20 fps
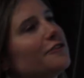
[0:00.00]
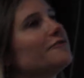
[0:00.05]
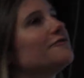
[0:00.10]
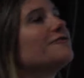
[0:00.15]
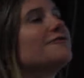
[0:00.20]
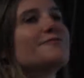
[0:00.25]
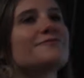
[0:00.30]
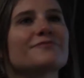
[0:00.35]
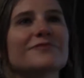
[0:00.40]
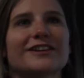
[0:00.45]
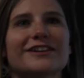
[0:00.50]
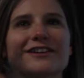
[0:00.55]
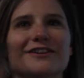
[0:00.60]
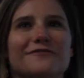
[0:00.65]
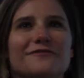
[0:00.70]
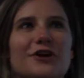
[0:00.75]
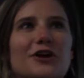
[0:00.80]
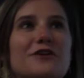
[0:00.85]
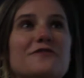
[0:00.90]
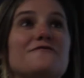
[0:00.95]
of
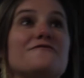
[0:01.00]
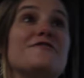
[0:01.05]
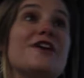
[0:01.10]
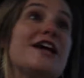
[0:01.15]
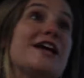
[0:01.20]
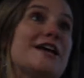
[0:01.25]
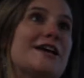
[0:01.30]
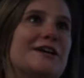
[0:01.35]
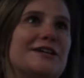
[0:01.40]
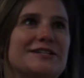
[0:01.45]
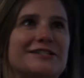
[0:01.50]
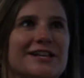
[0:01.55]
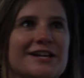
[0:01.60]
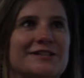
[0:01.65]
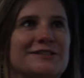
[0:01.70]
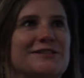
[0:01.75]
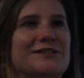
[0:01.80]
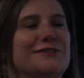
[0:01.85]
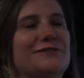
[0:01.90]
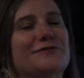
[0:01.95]
very vague
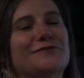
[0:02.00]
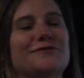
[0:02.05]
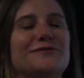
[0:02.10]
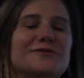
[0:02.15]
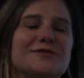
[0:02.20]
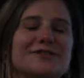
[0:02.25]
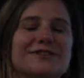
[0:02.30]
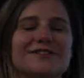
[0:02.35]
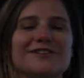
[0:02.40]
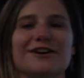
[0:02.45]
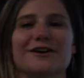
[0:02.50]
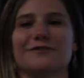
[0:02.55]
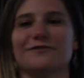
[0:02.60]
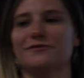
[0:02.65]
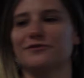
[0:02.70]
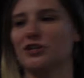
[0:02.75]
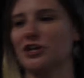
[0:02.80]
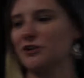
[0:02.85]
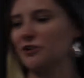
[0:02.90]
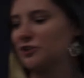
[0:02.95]
sense
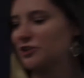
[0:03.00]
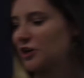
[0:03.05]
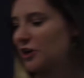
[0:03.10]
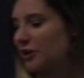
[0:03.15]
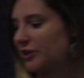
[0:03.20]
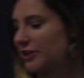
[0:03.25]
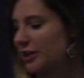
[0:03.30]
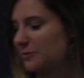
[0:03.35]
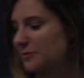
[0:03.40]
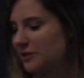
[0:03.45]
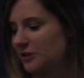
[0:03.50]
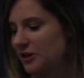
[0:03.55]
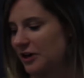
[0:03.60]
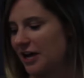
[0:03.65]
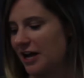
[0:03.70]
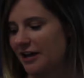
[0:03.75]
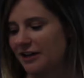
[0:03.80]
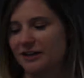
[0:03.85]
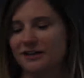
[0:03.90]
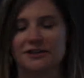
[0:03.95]
of gender stereotypes in their
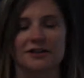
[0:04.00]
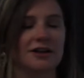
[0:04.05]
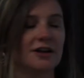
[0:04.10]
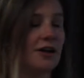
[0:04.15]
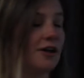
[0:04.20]
head?